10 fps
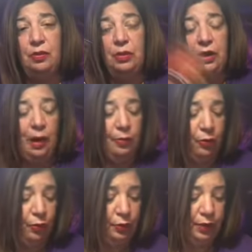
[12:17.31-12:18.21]
to be
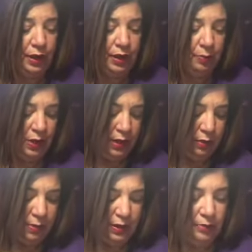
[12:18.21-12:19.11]
Capricorn, okay? It could be
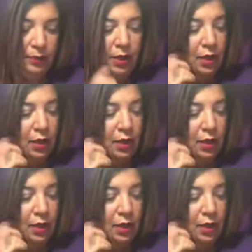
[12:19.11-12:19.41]
anybody.